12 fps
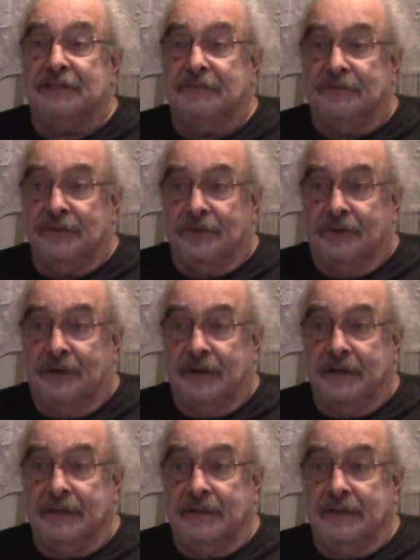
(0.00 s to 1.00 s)
of
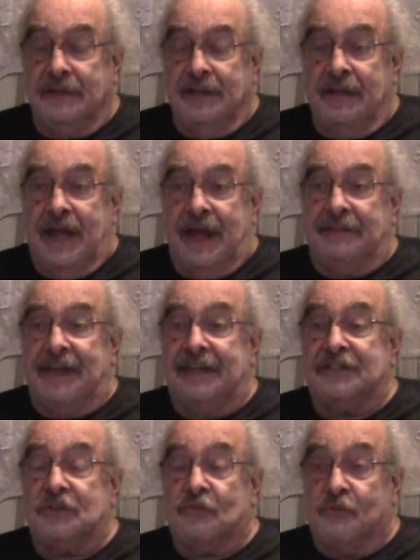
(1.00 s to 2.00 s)
law, and
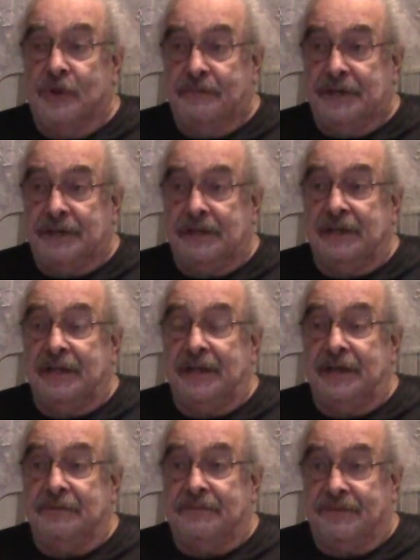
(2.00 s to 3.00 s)
that's criminal
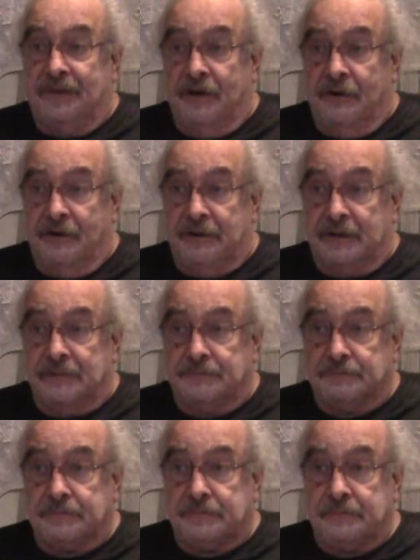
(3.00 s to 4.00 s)
in Florida.
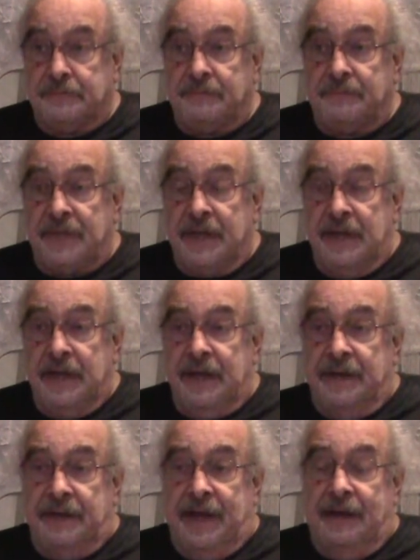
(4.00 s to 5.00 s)

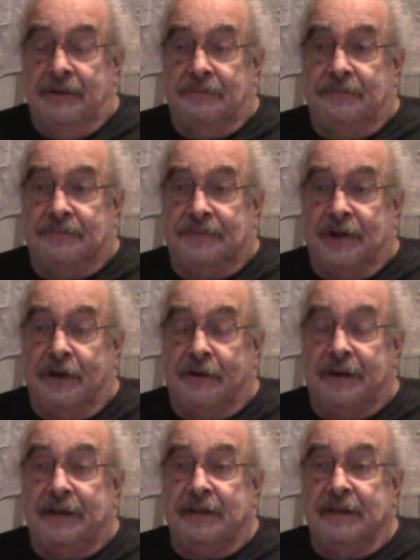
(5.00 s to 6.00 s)
Now,
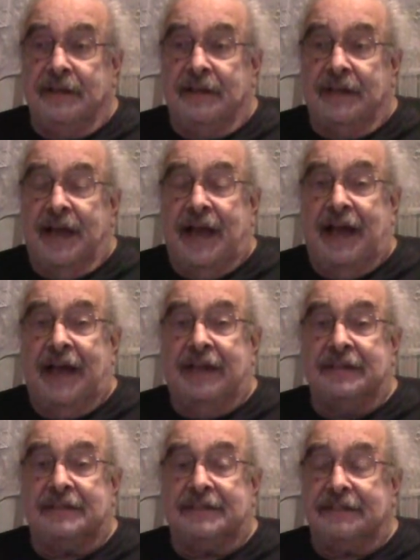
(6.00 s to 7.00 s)
Florida
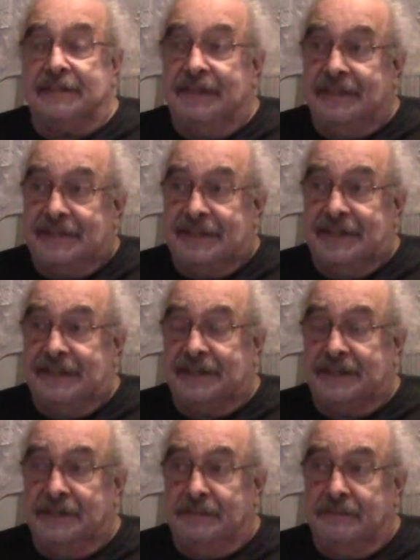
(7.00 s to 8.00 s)
has a
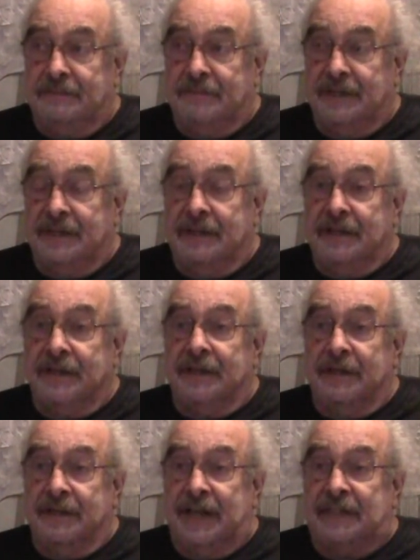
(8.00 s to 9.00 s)

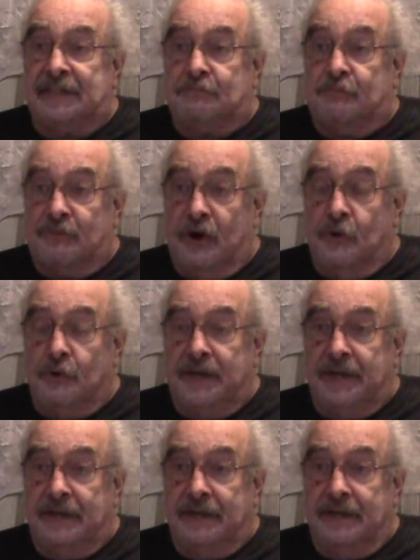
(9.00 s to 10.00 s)
system that's
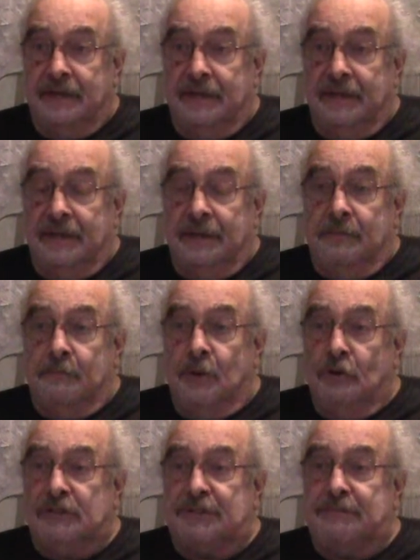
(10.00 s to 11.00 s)
broken.
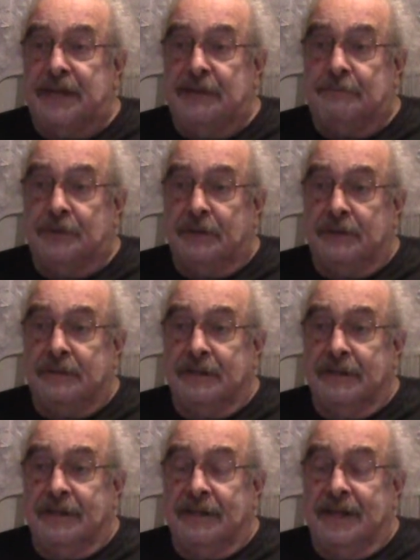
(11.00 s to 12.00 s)
Most people
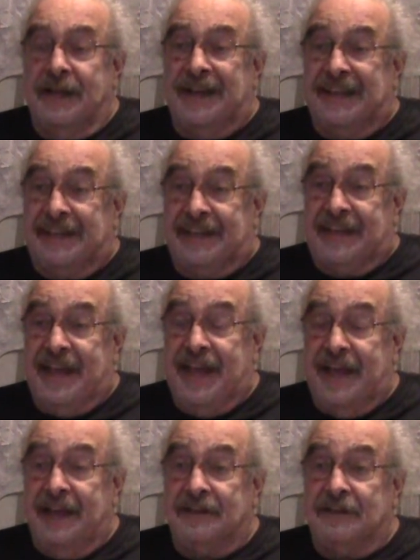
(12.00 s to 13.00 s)

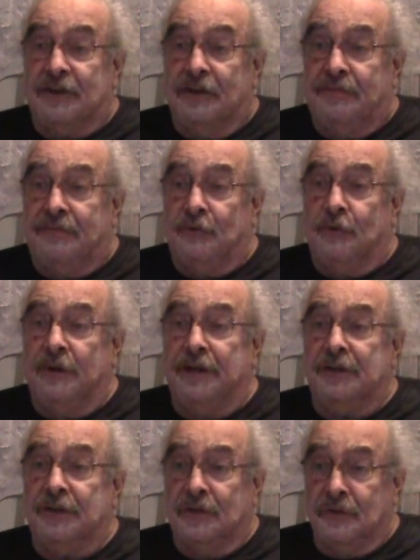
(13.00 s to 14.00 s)
can't
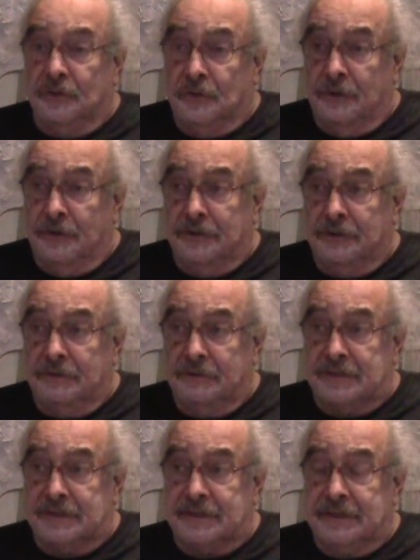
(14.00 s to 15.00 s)
afford
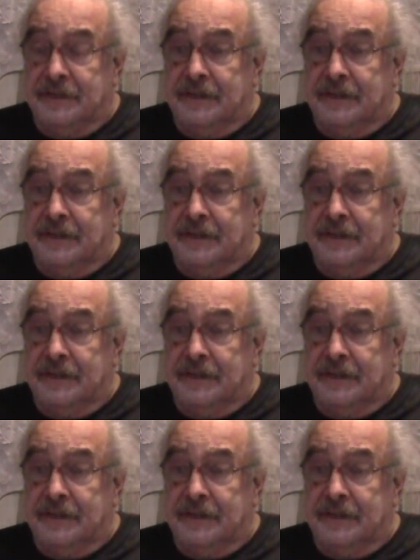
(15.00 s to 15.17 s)
lawyers.